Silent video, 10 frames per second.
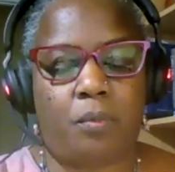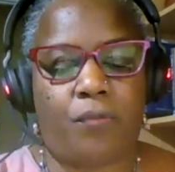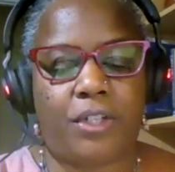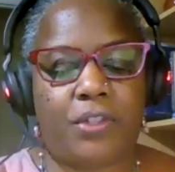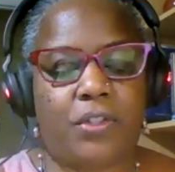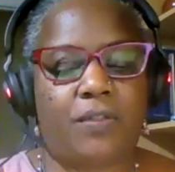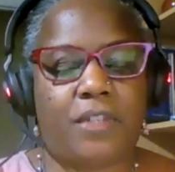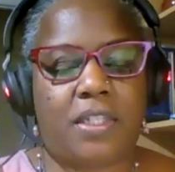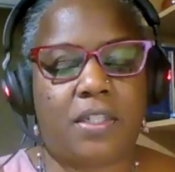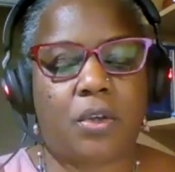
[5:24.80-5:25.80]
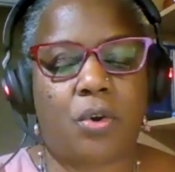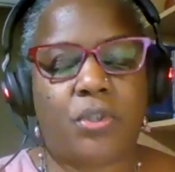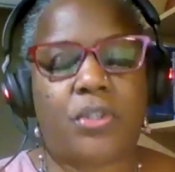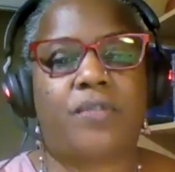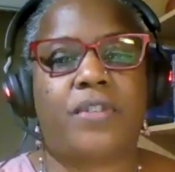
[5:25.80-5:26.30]
for the services,
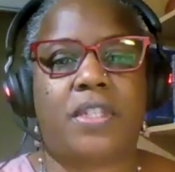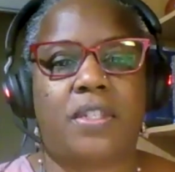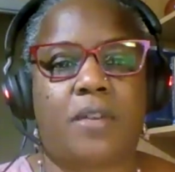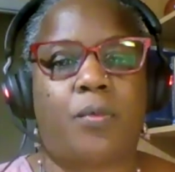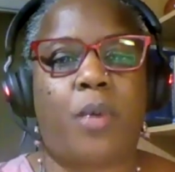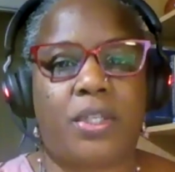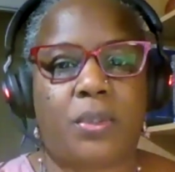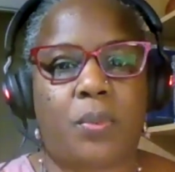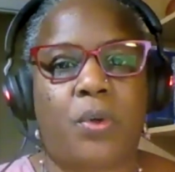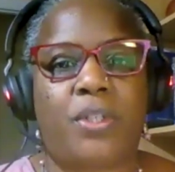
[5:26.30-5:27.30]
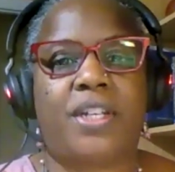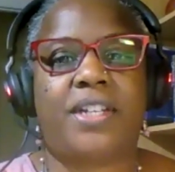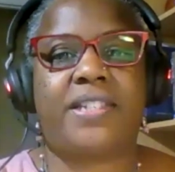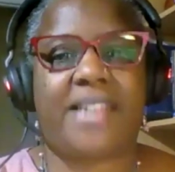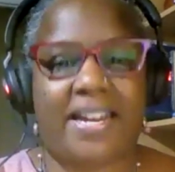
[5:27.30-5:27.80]
core services of
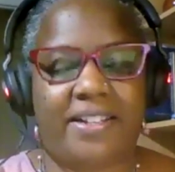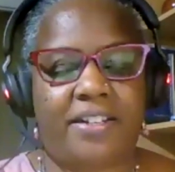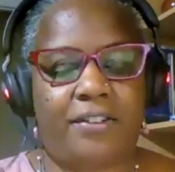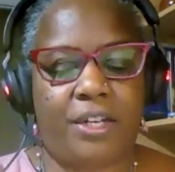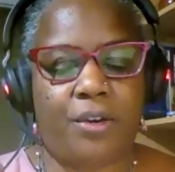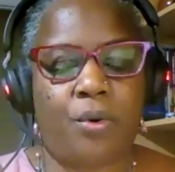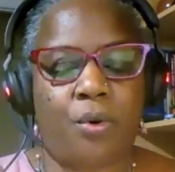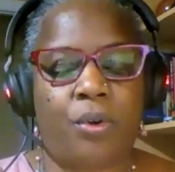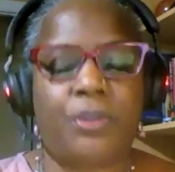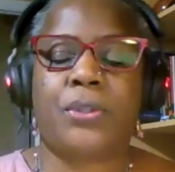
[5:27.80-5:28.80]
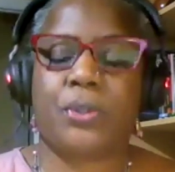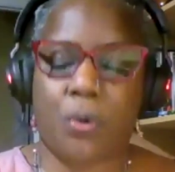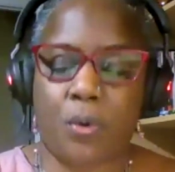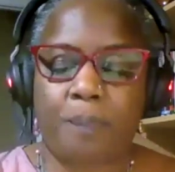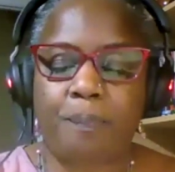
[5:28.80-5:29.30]
wastewater, sanitary, or
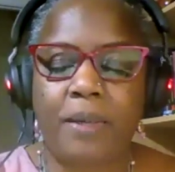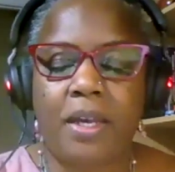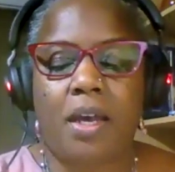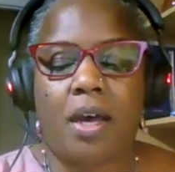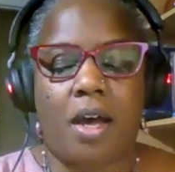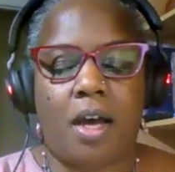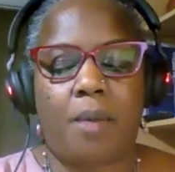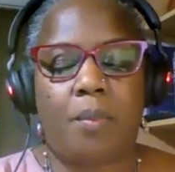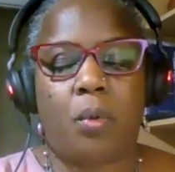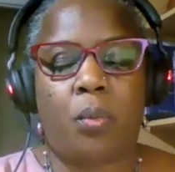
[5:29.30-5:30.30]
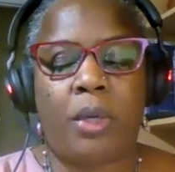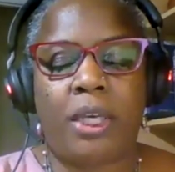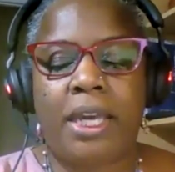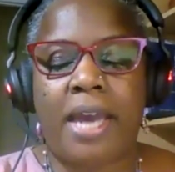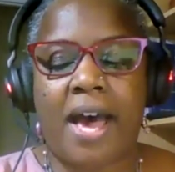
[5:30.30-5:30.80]
storm.
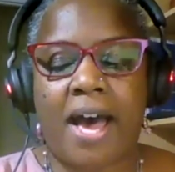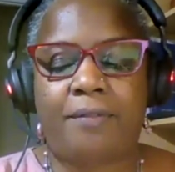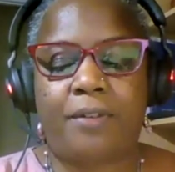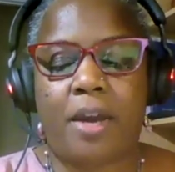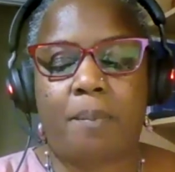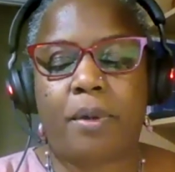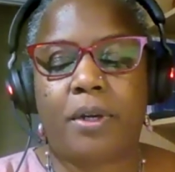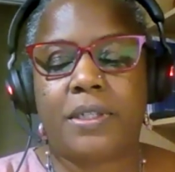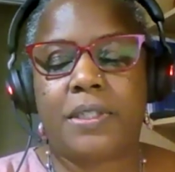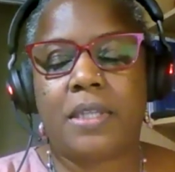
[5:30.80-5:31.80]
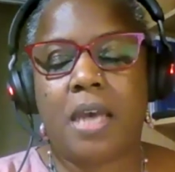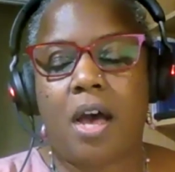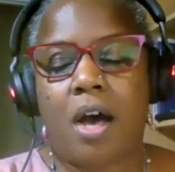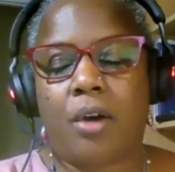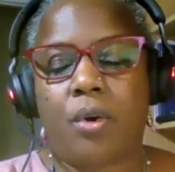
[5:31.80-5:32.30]
We have numbers
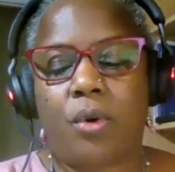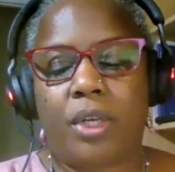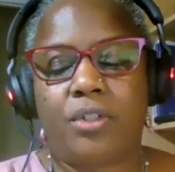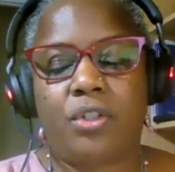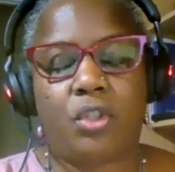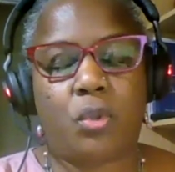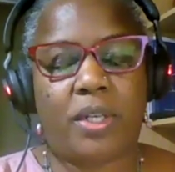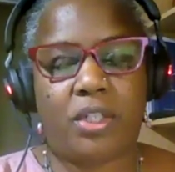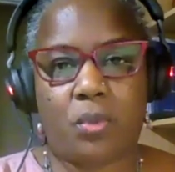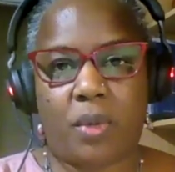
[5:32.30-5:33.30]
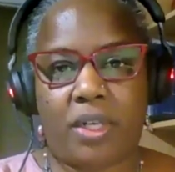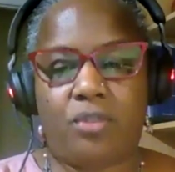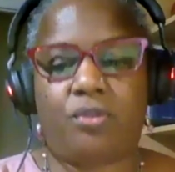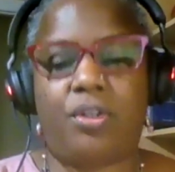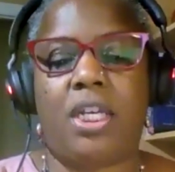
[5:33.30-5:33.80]
according to the
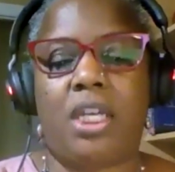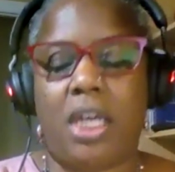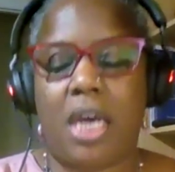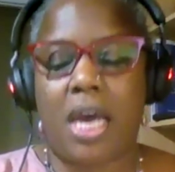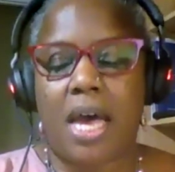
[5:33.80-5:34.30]
2023